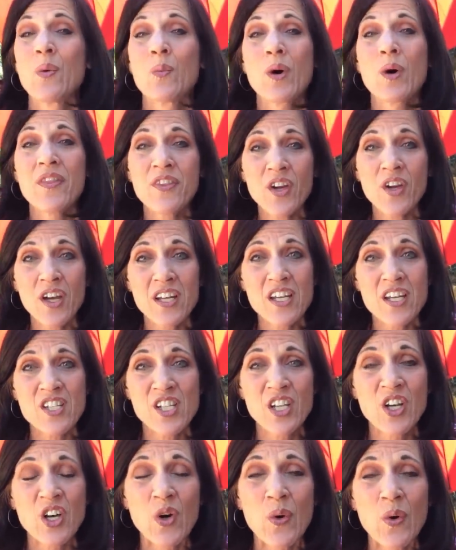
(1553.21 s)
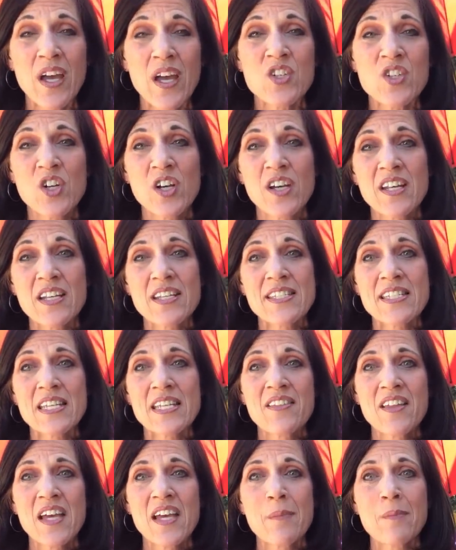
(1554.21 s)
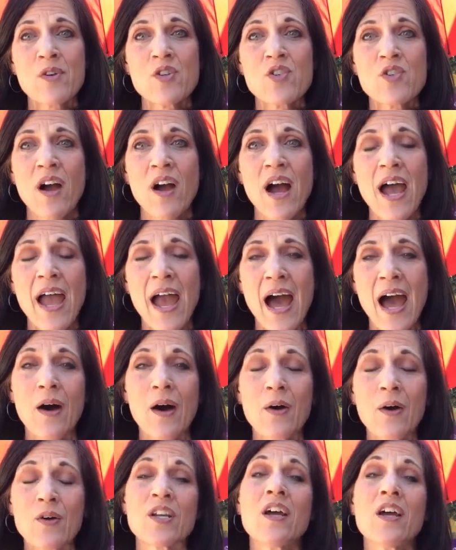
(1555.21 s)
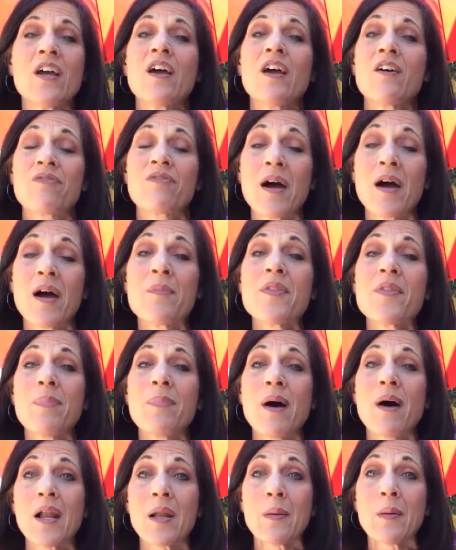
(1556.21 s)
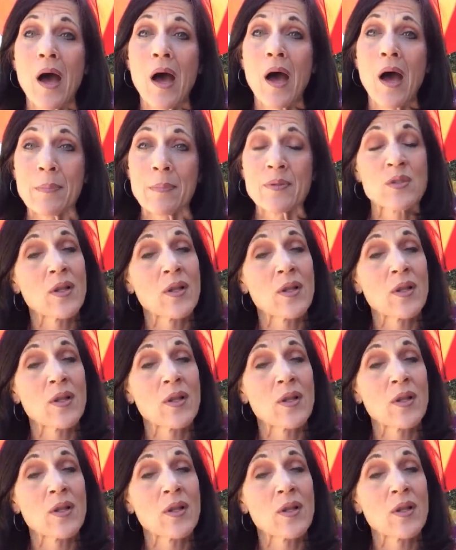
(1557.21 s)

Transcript: what they're gonna do is you're gonna see them dry out, from the bottom up.